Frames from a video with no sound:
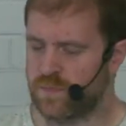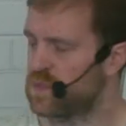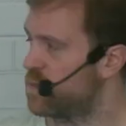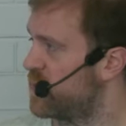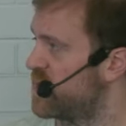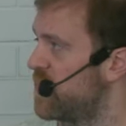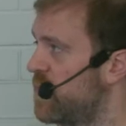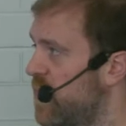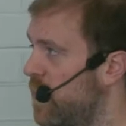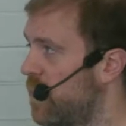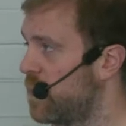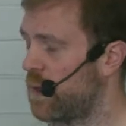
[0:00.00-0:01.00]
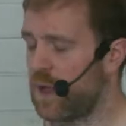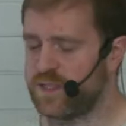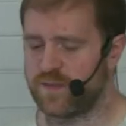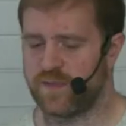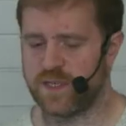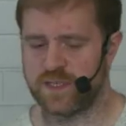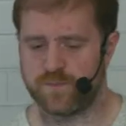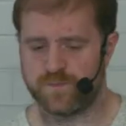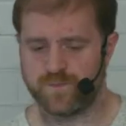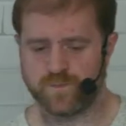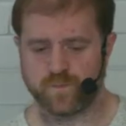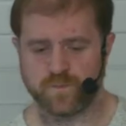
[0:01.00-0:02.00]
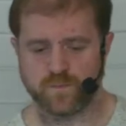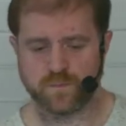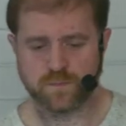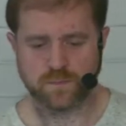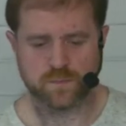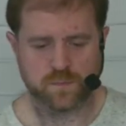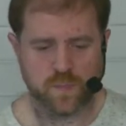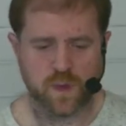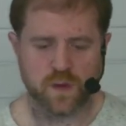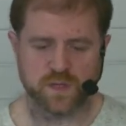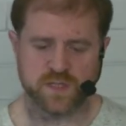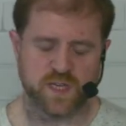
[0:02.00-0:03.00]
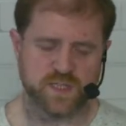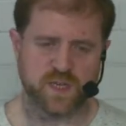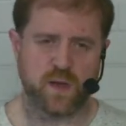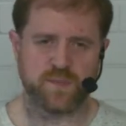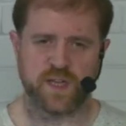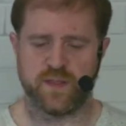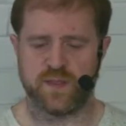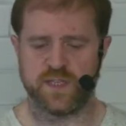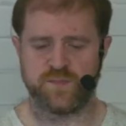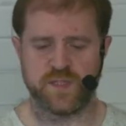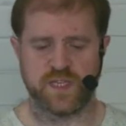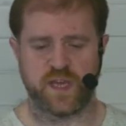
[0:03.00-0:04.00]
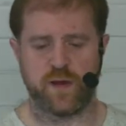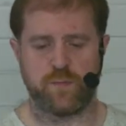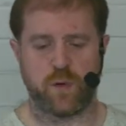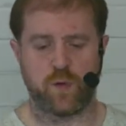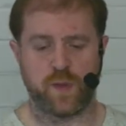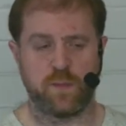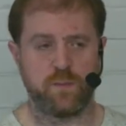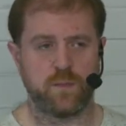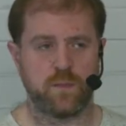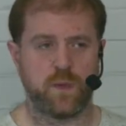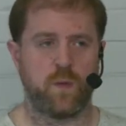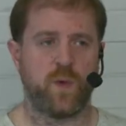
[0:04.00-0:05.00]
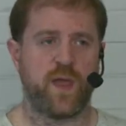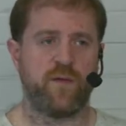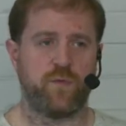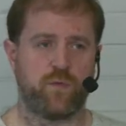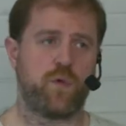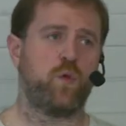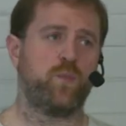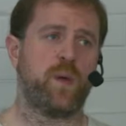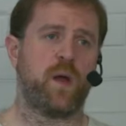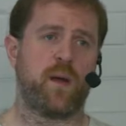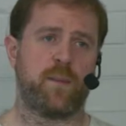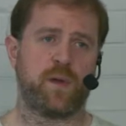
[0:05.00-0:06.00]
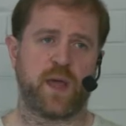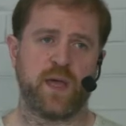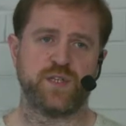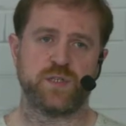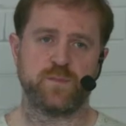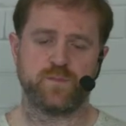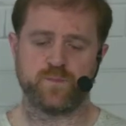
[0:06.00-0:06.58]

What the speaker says: with something along the lines of this. It says, update this particular role name, and we have a role per application.